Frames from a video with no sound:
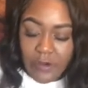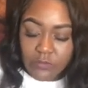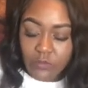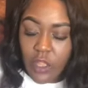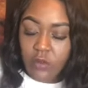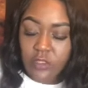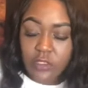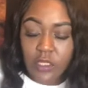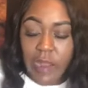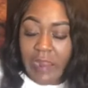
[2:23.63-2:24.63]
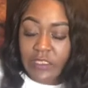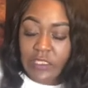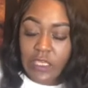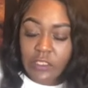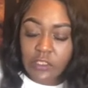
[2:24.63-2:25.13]
That was a good
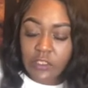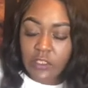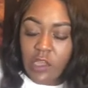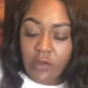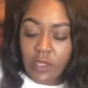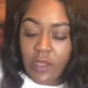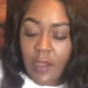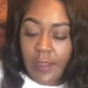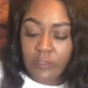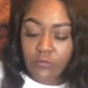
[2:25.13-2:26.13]
idea. This is so good.